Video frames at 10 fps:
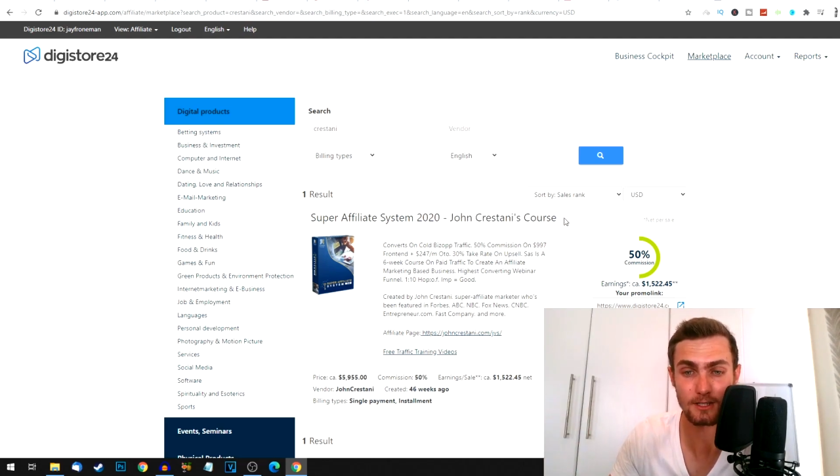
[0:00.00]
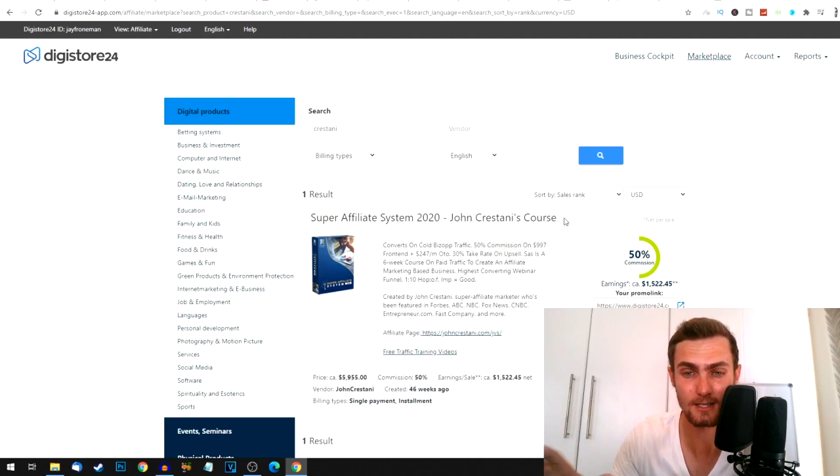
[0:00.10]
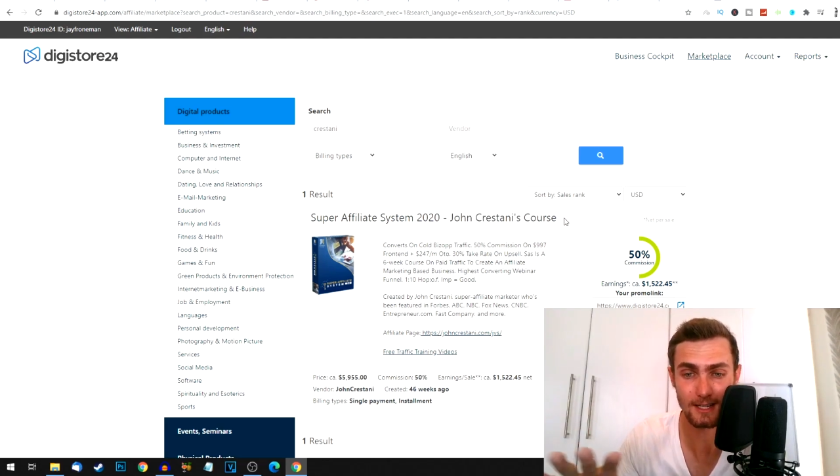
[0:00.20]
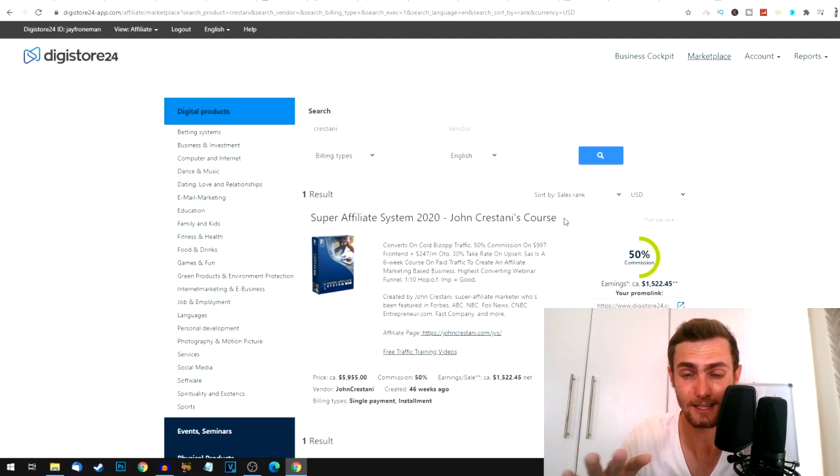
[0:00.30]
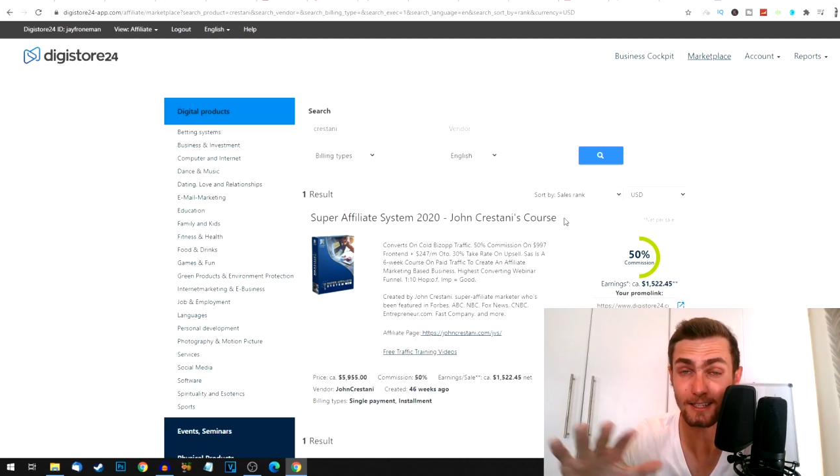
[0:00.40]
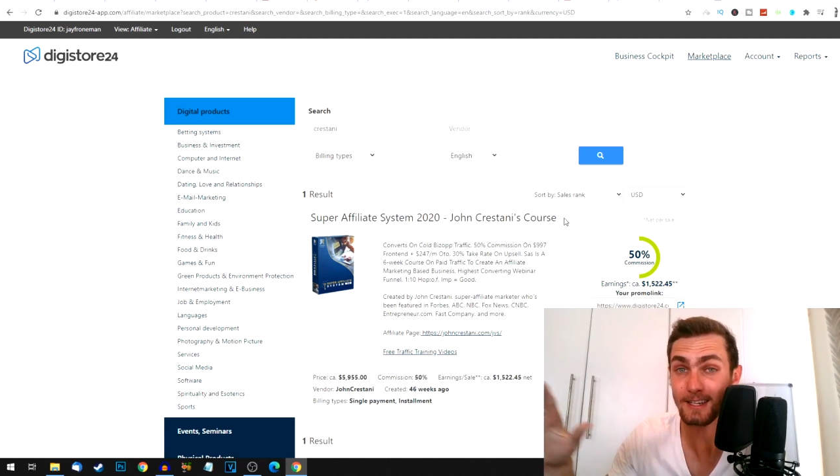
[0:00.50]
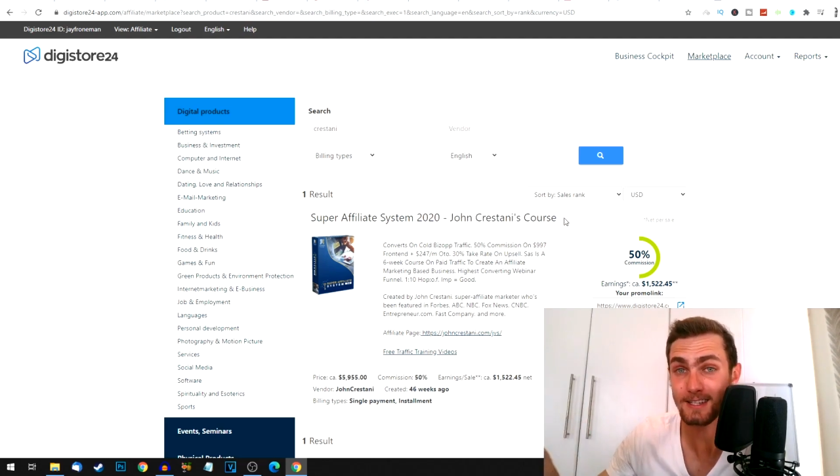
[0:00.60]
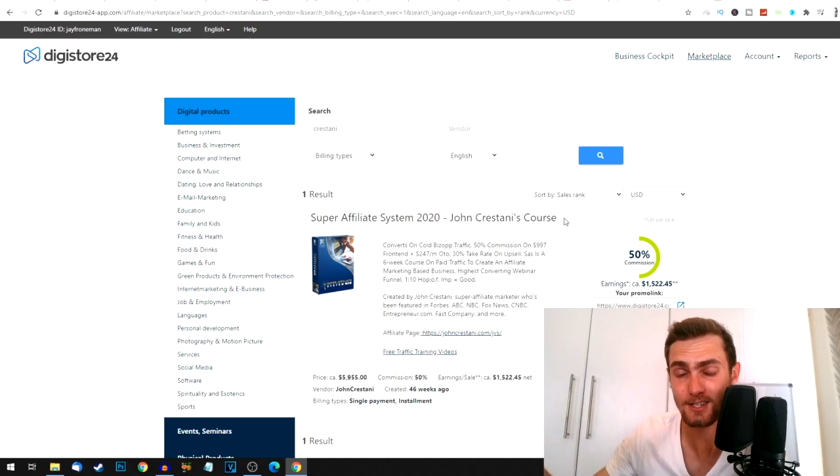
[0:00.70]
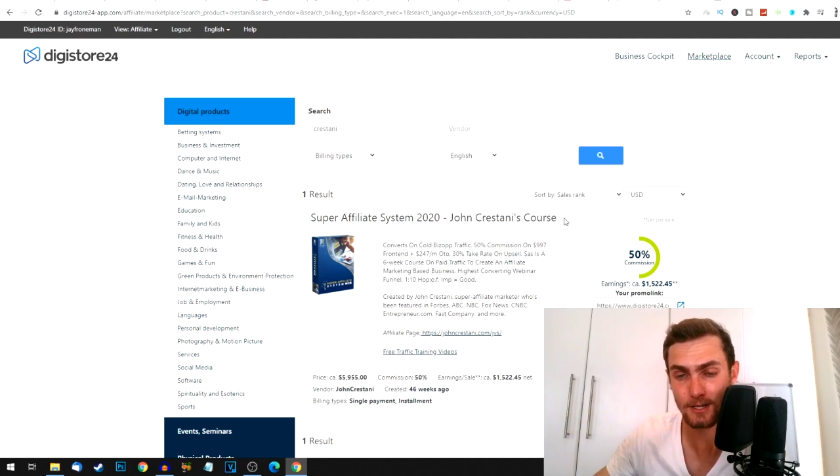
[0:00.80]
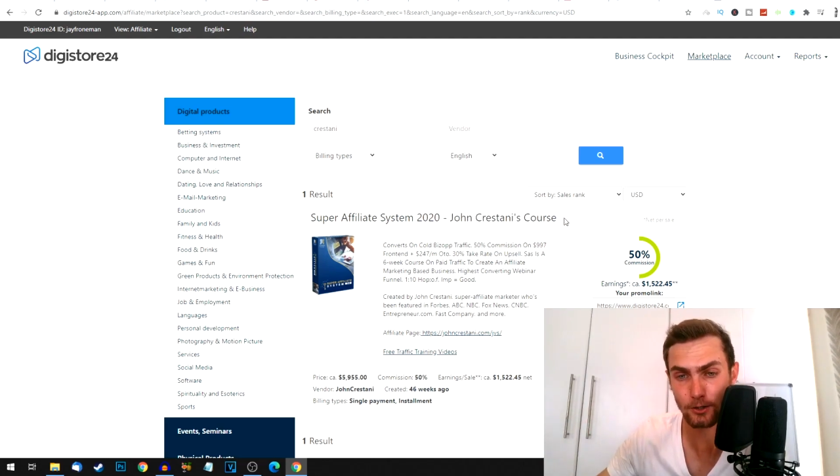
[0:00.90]
selling
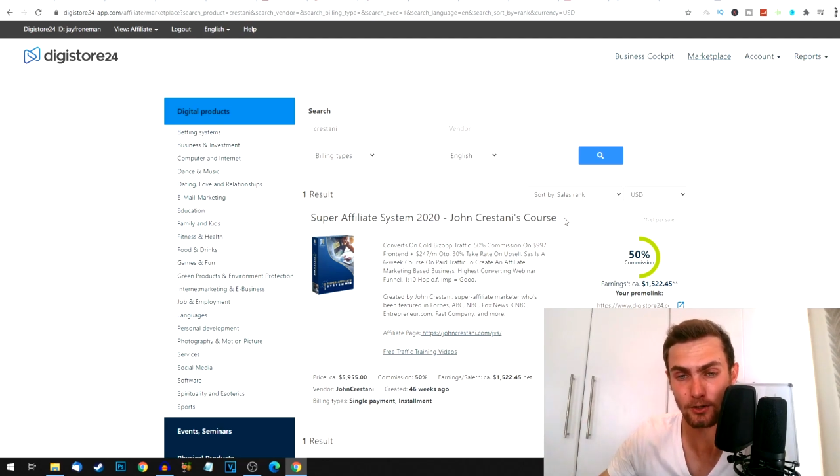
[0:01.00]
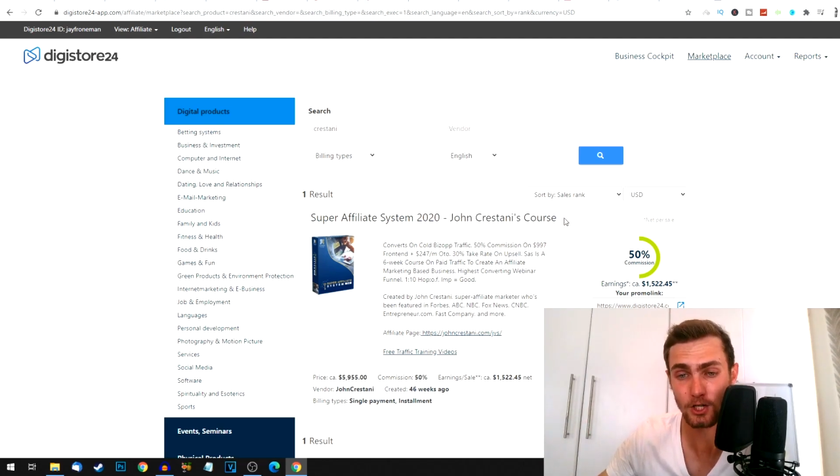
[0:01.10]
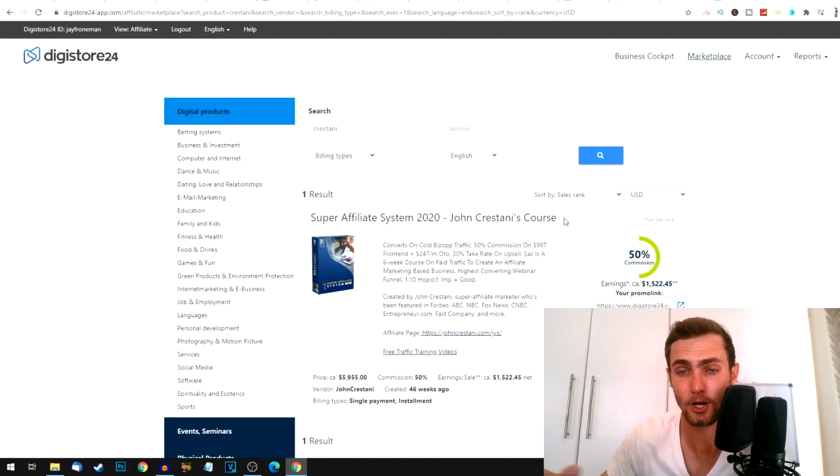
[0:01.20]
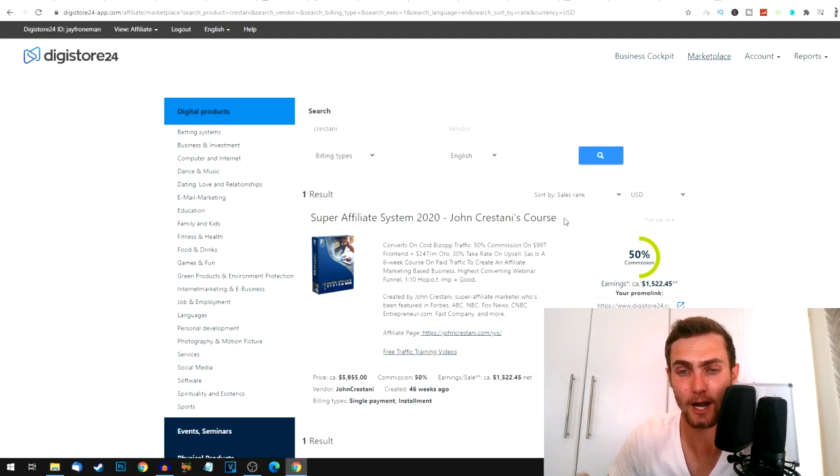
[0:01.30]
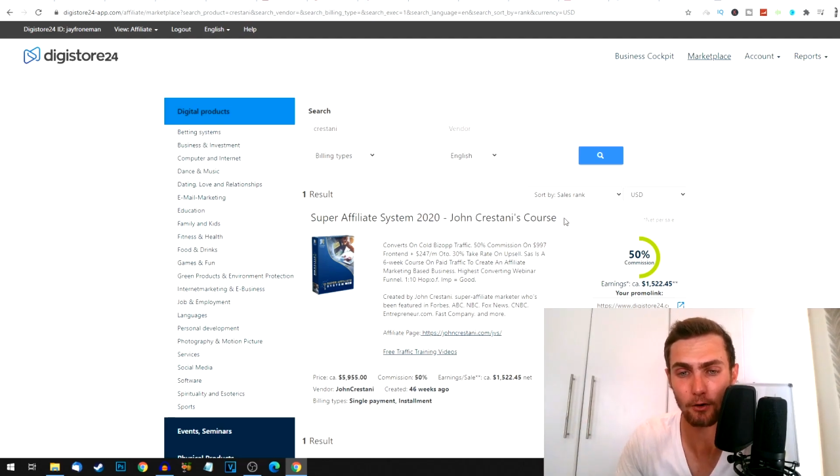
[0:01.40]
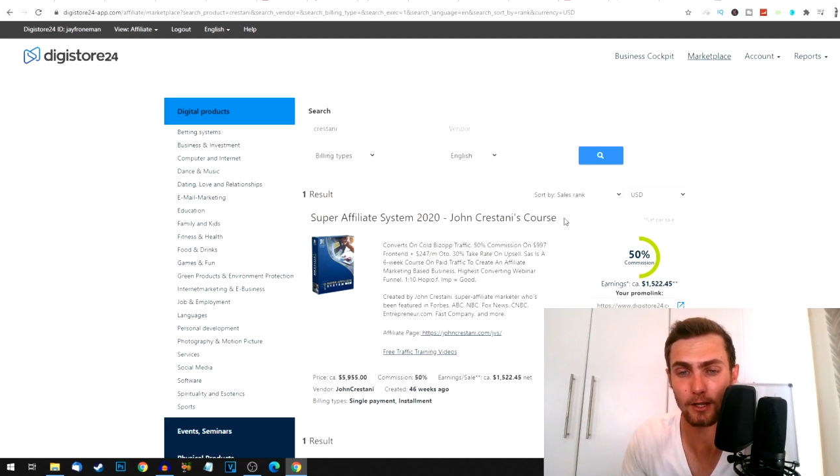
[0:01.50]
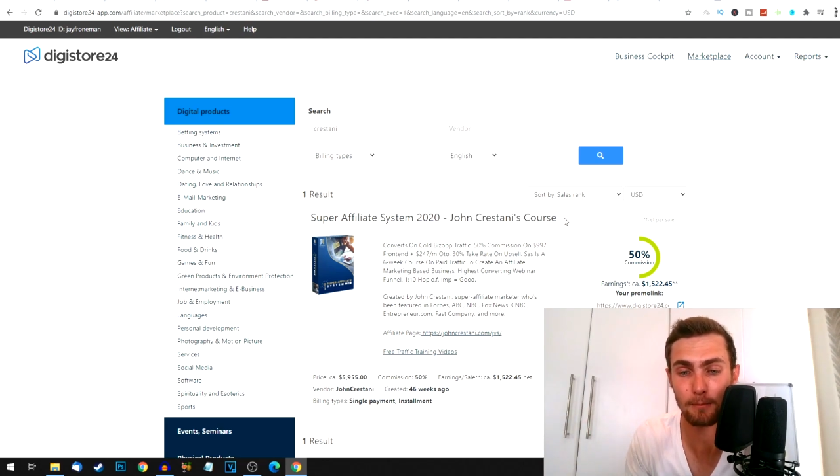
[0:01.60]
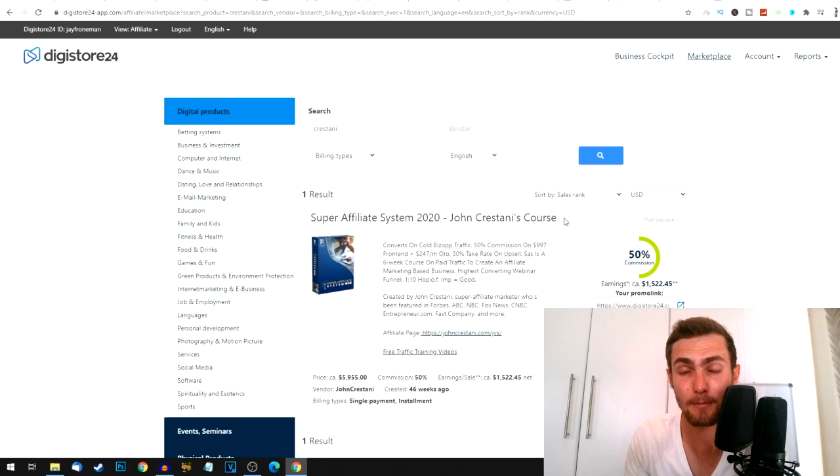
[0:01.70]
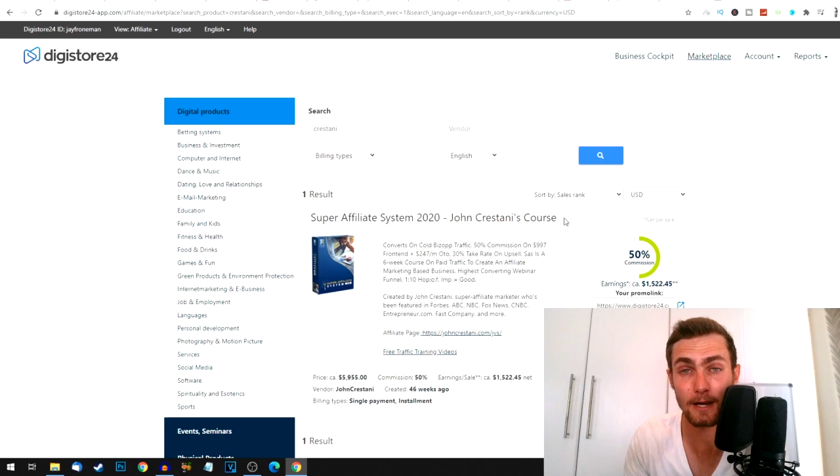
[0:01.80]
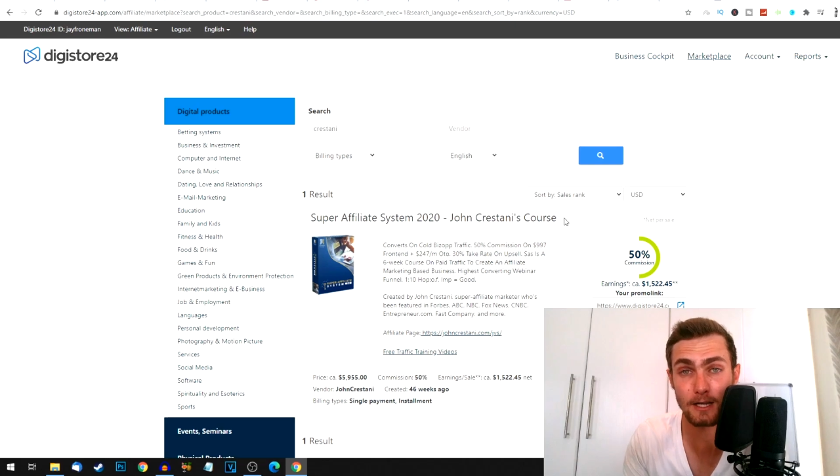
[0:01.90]
his secrets on how
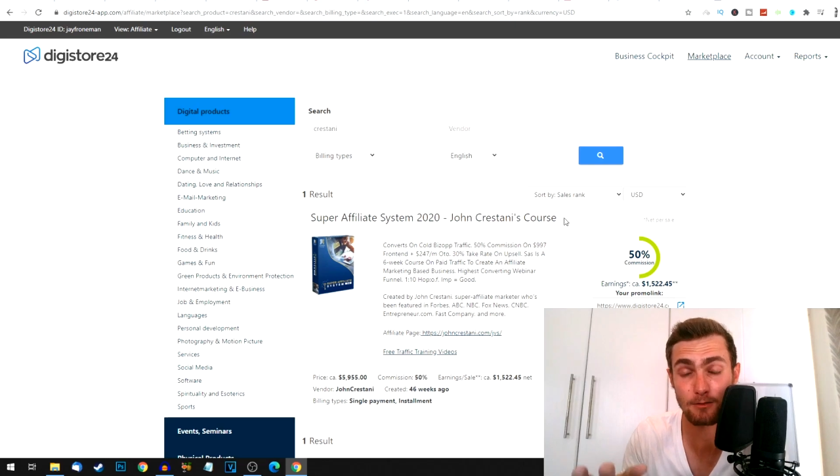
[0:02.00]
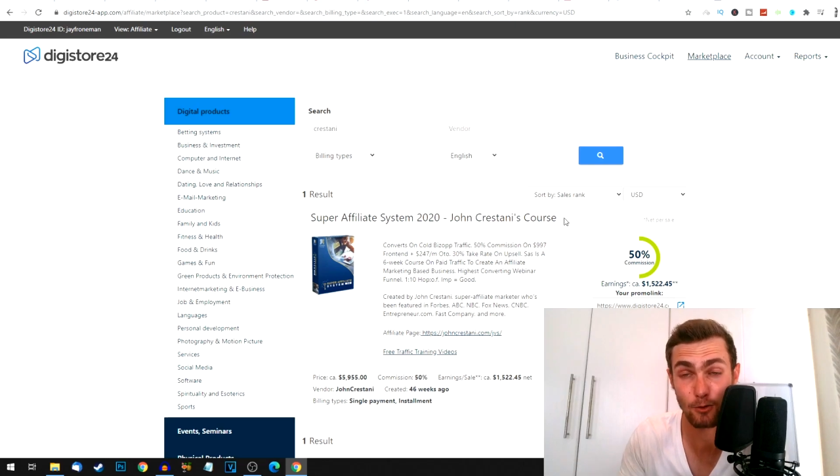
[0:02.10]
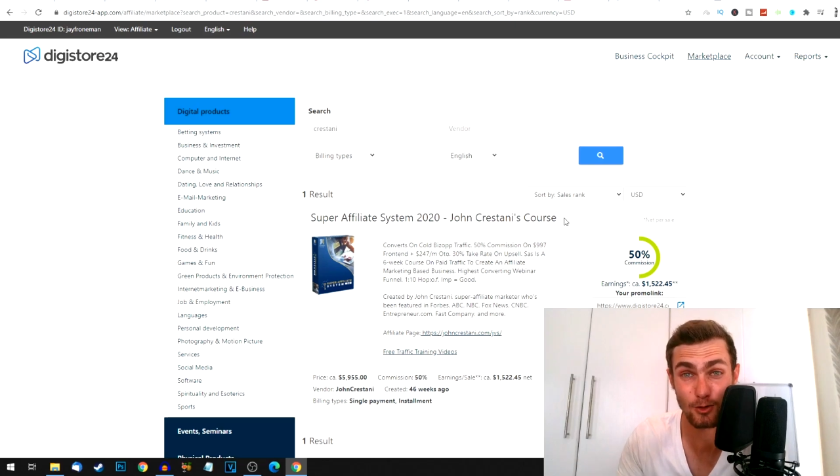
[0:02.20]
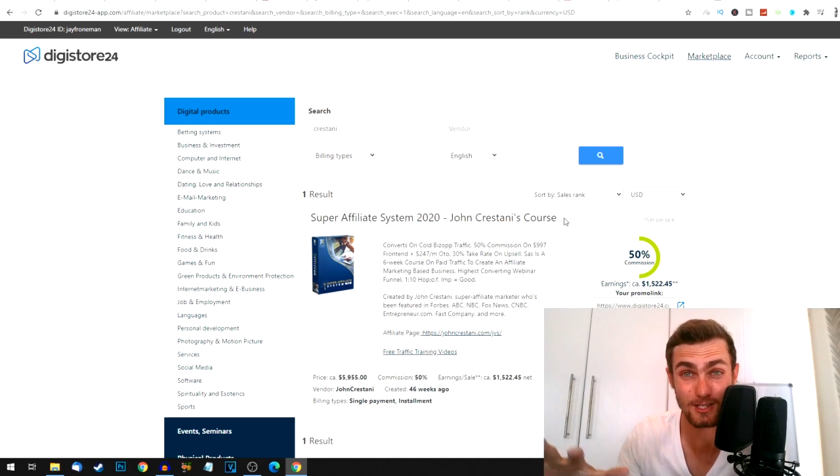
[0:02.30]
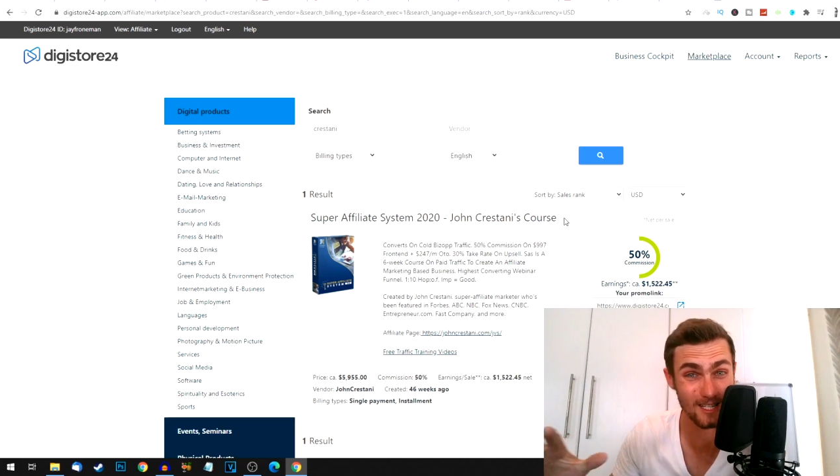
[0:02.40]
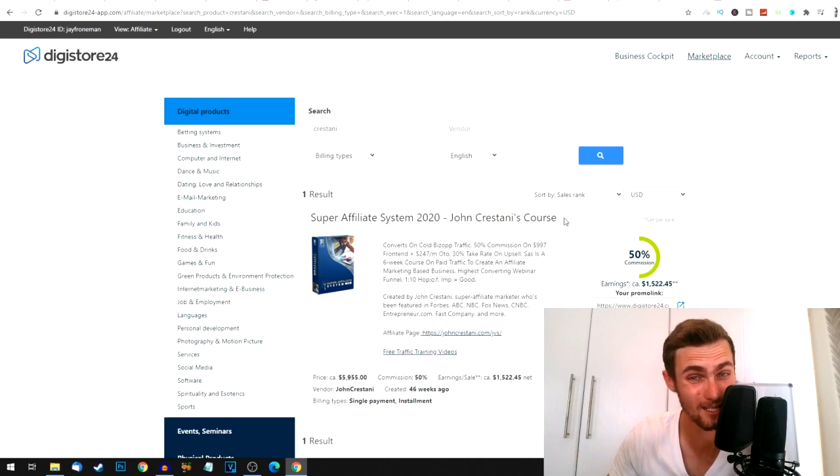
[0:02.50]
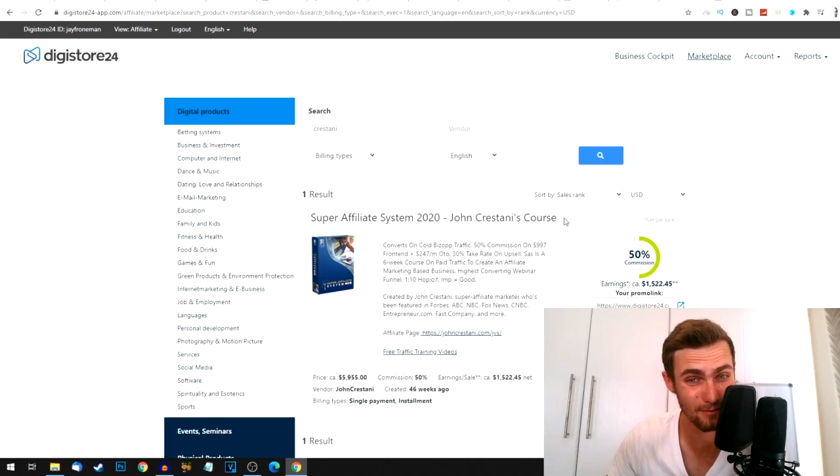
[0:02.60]
he made his first 6